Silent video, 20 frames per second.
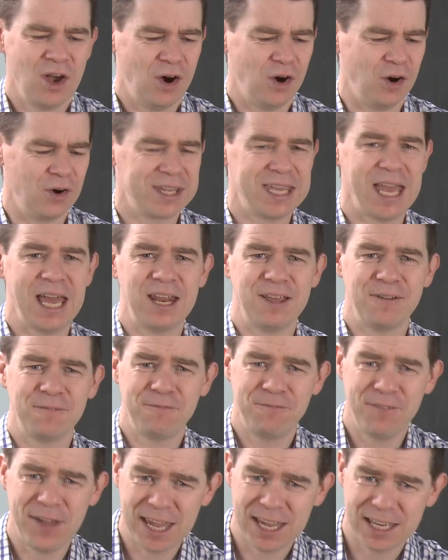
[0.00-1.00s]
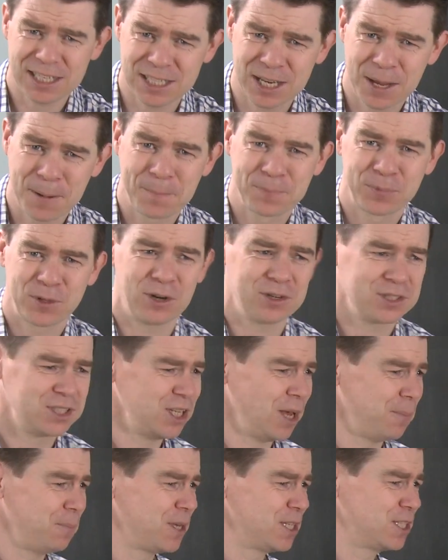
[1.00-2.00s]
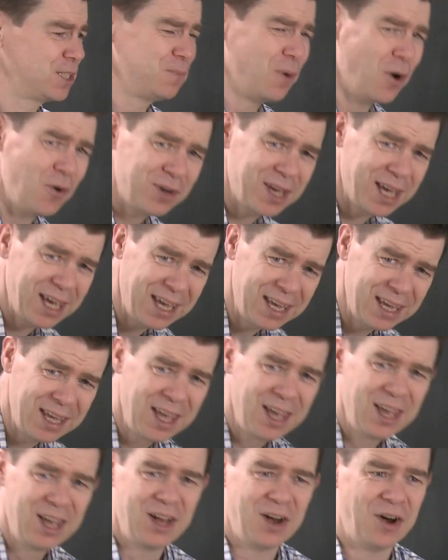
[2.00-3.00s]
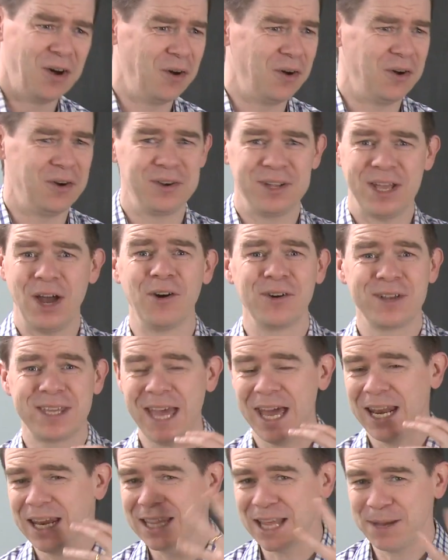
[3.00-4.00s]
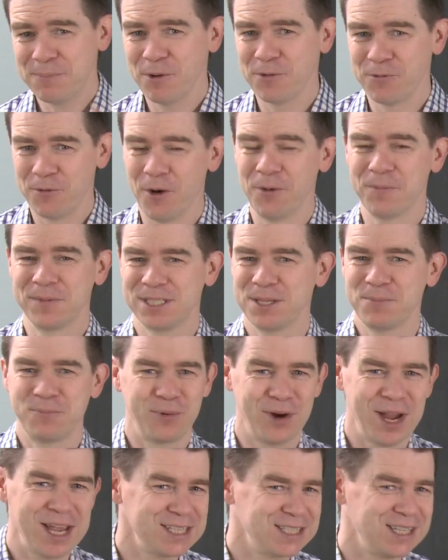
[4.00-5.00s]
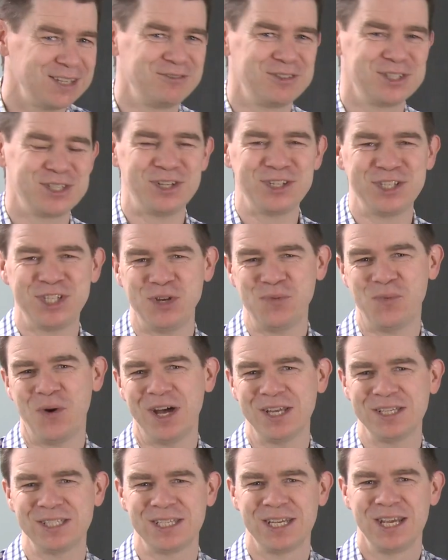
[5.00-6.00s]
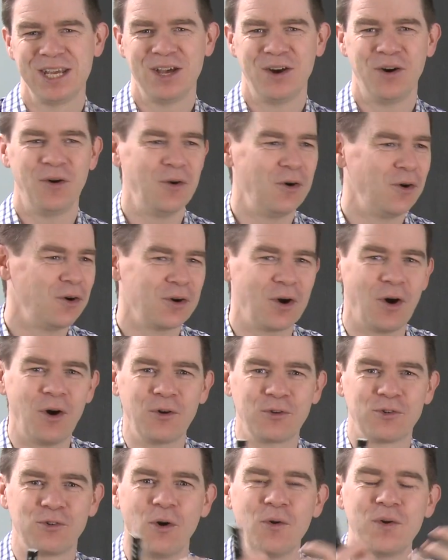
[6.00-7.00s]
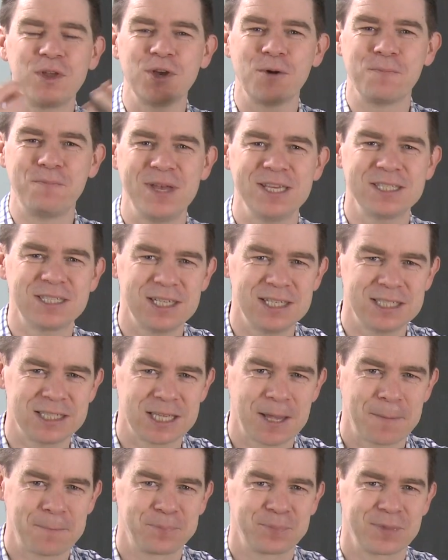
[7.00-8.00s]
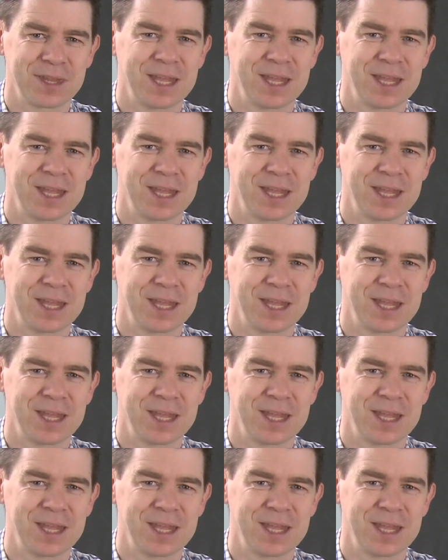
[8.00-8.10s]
or getting fit or stopping smoking or getting that performance appraisal result you want or growing your business,